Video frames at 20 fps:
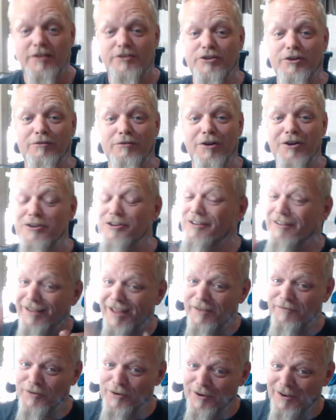So
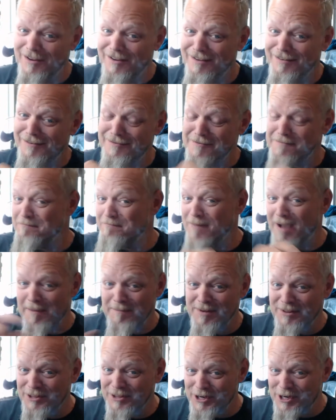if you
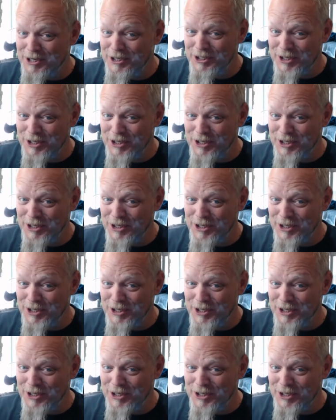pop into the